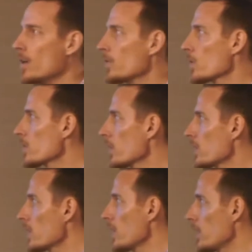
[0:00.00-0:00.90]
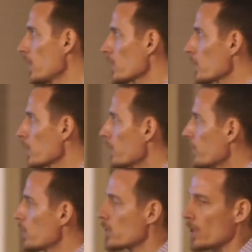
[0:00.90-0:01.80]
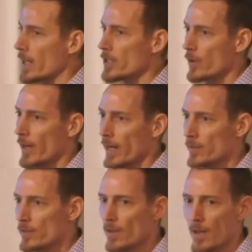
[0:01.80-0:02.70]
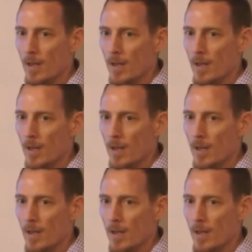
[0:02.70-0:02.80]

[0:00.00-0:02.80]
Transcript: for 16 years with a few sidetracks